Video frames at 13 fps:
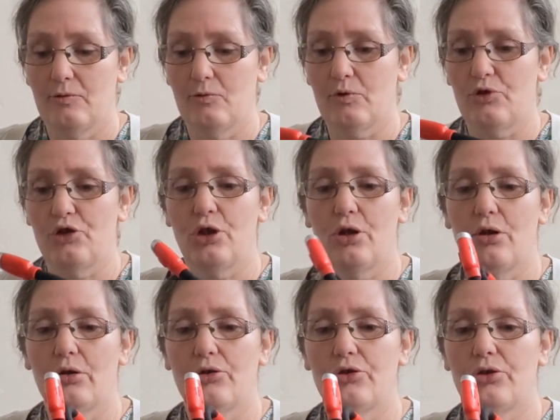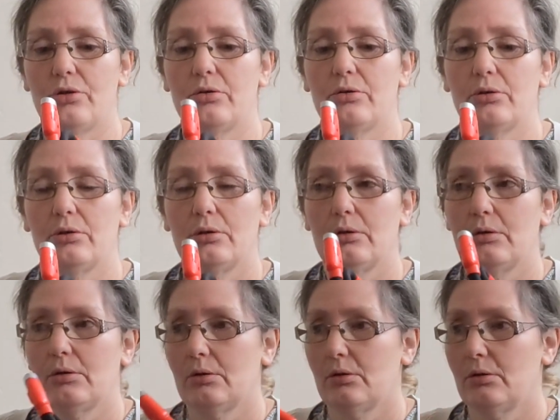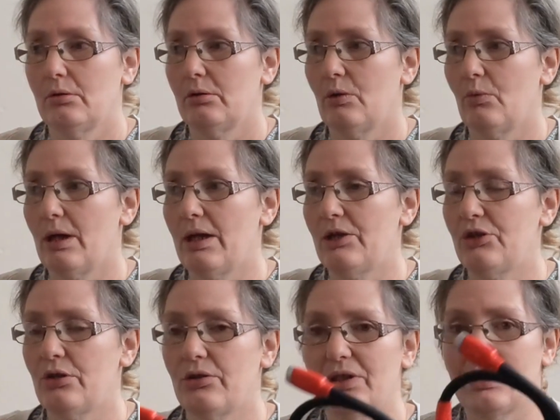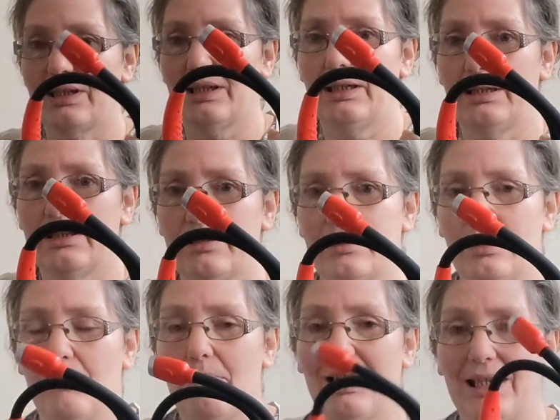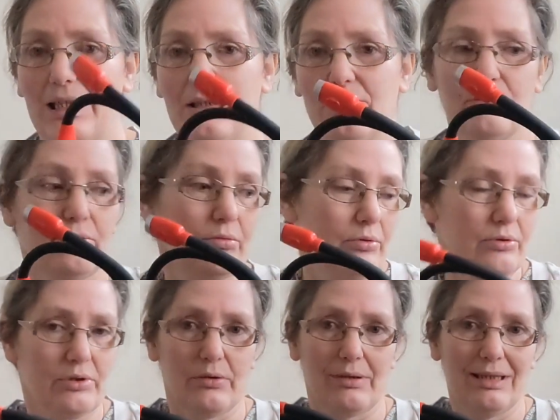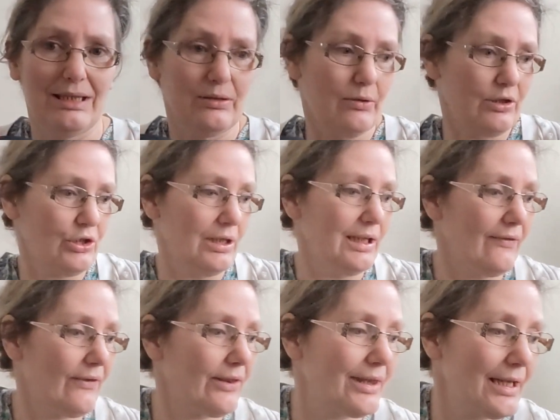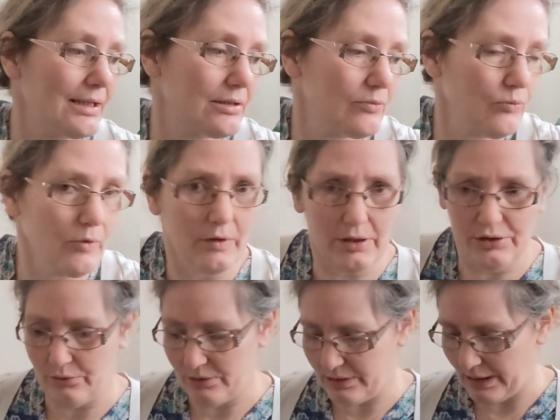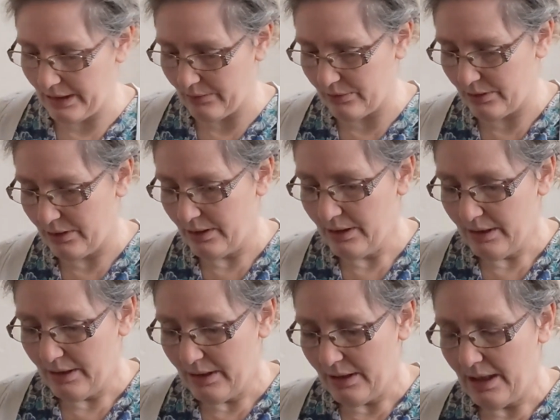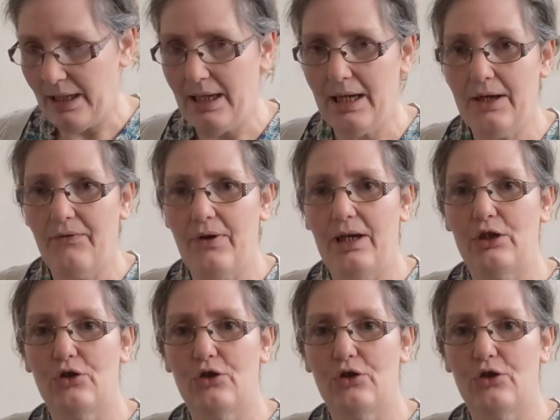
will charge, the wire charges this and my Kindle, so I need to actually leave. That's what I do stay out. I have a